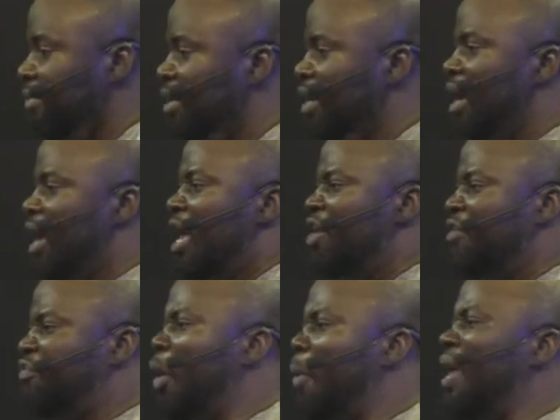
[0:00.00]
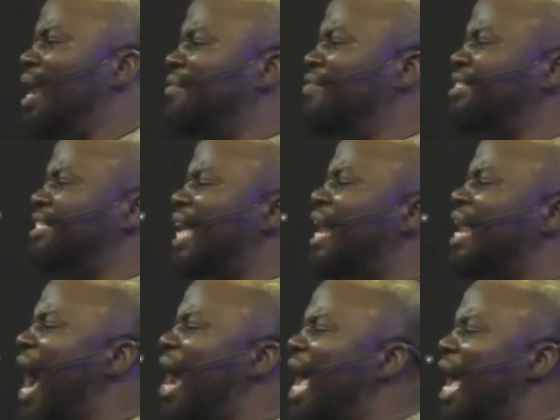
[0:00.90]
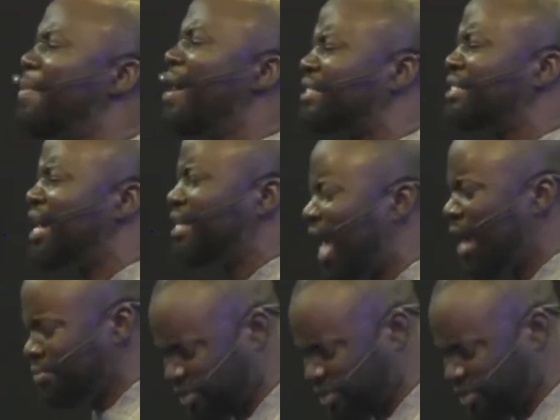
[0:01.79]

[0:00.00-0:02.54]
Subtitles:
If you believe it, say loud amen 3 times.